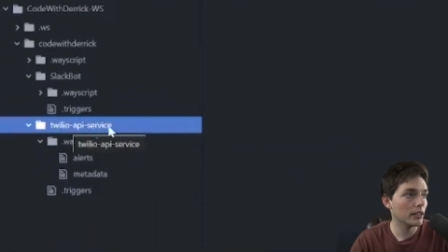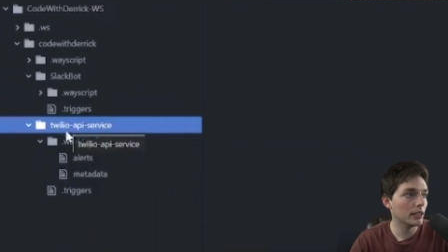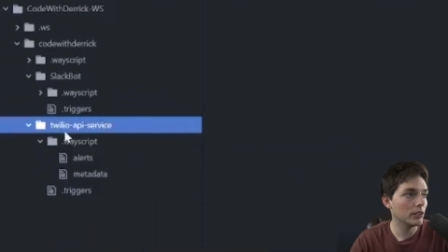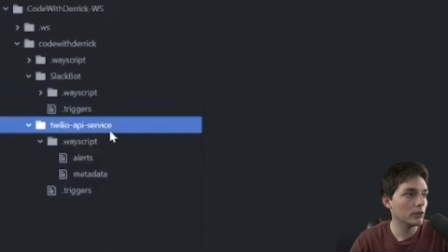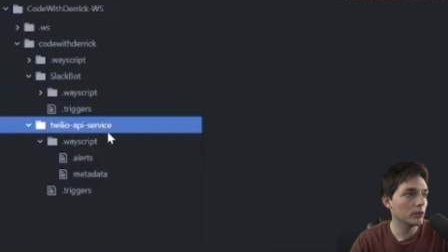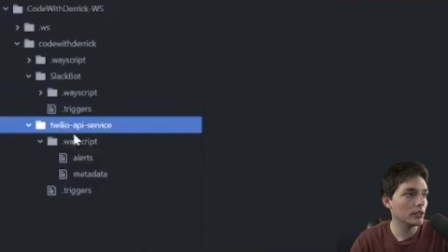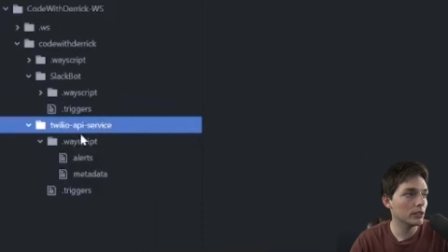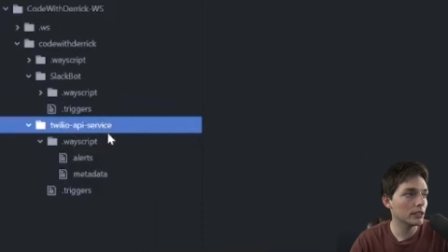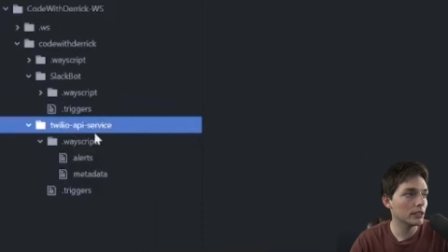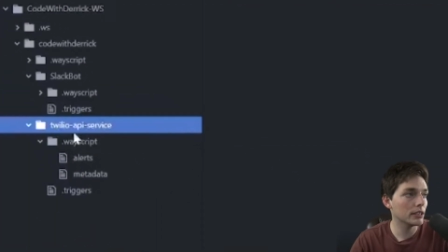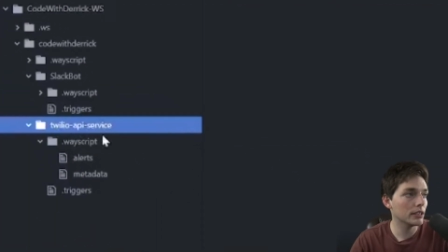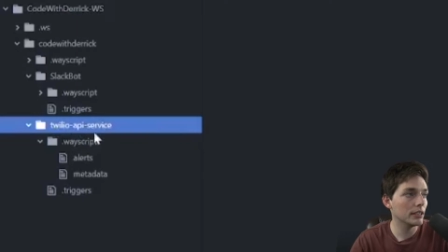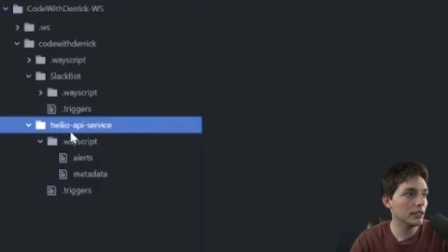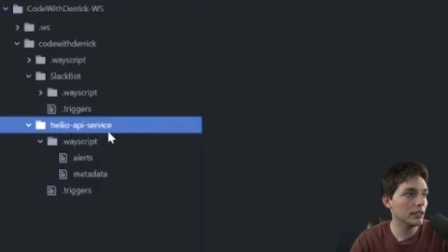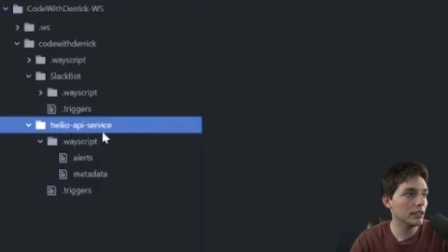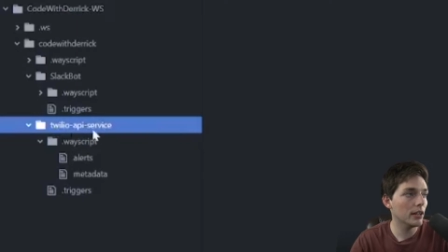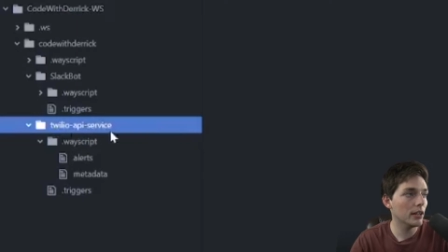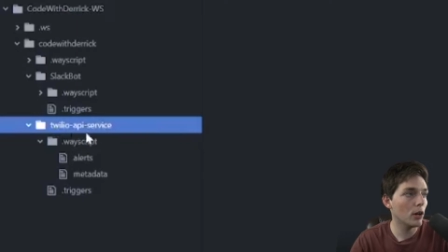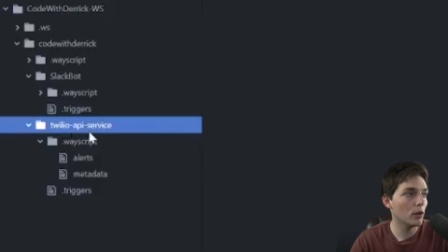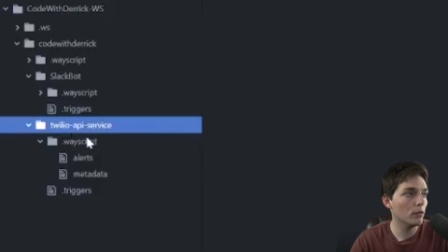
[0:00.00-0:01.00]
And you can see
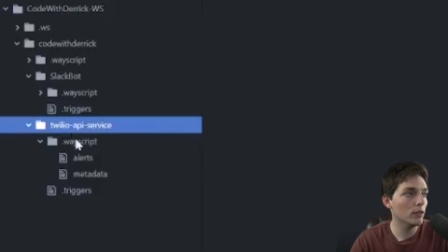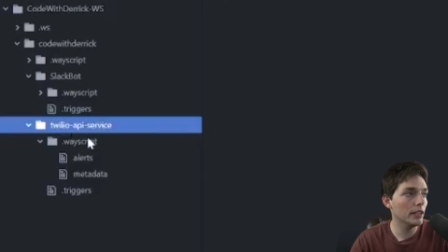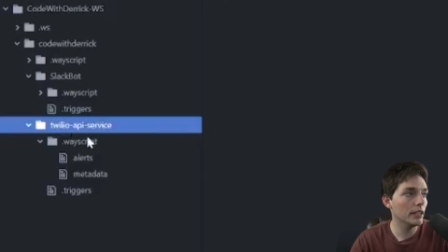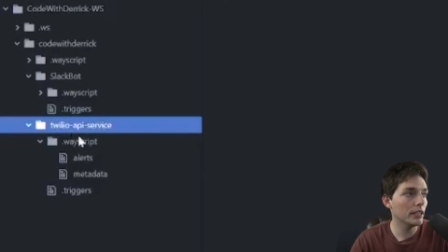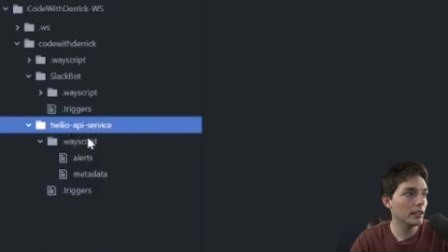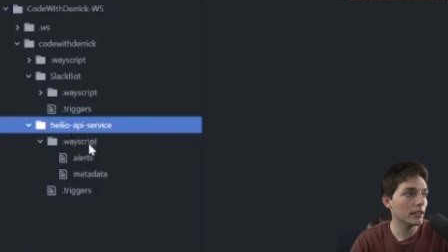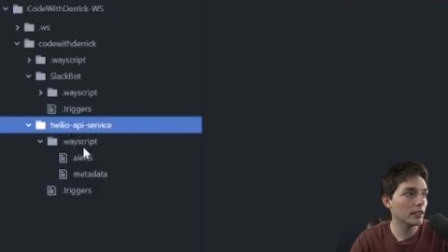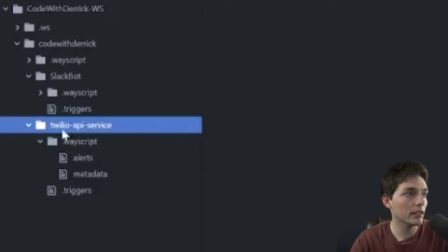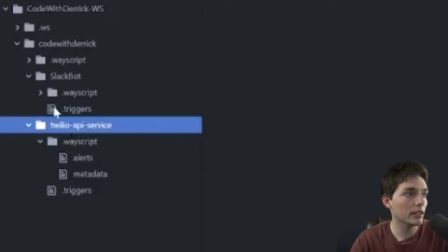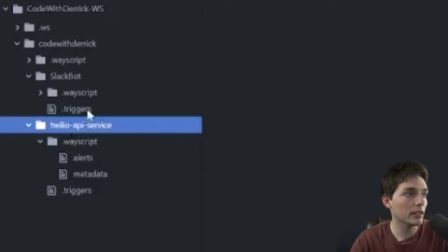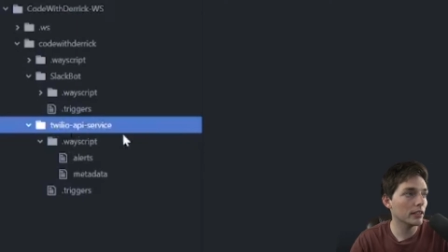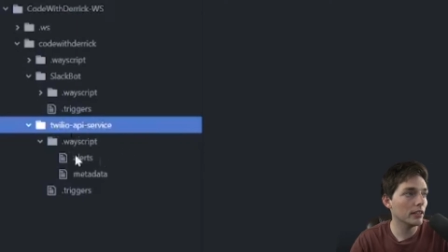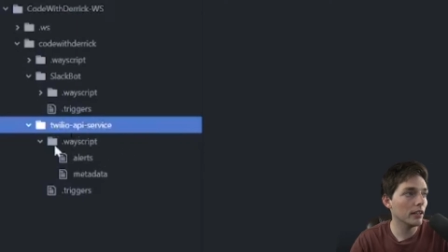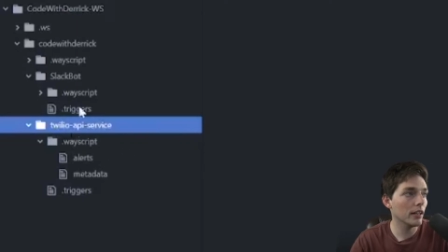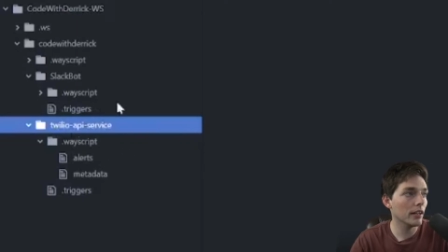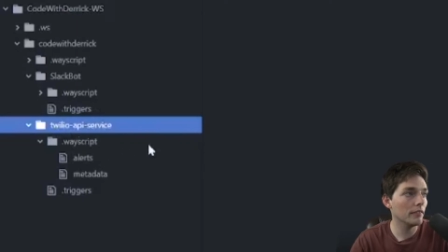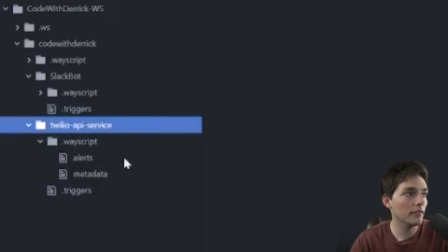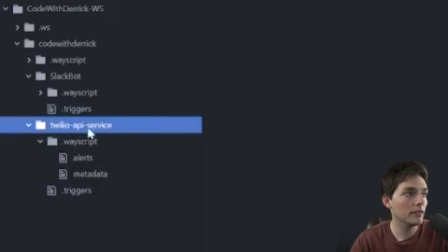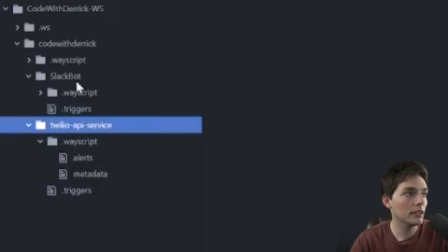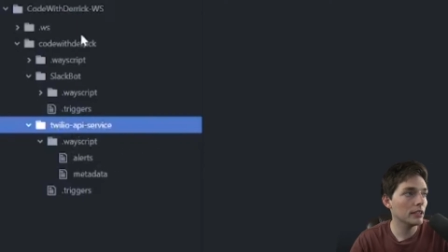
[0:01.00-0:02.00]
it over here in the
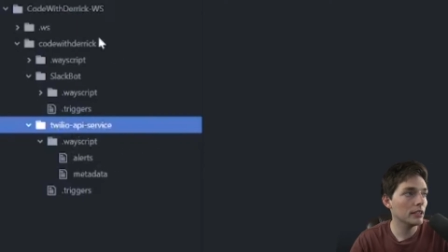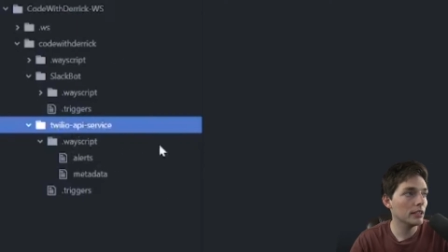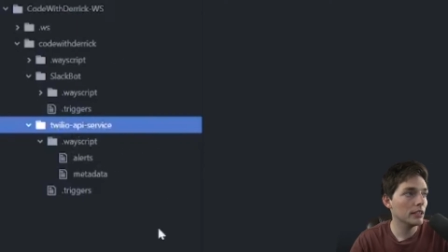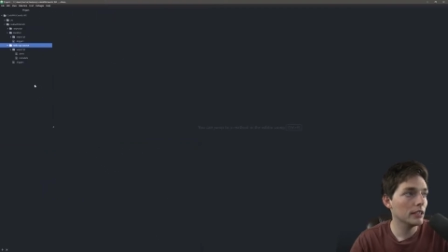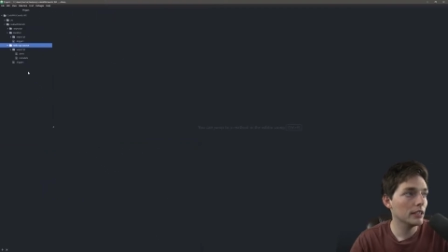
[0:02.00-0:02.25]
left